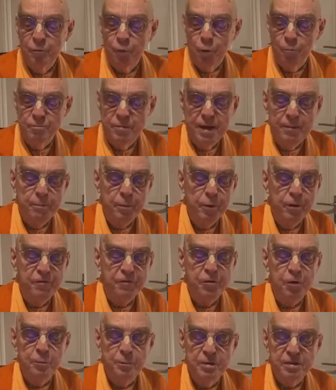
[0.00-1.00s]
or member
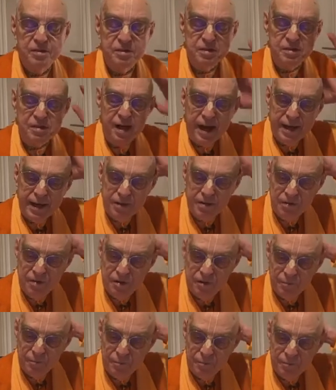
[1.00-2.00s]
of human
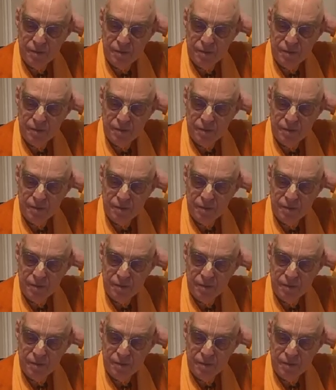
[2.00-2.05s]
society,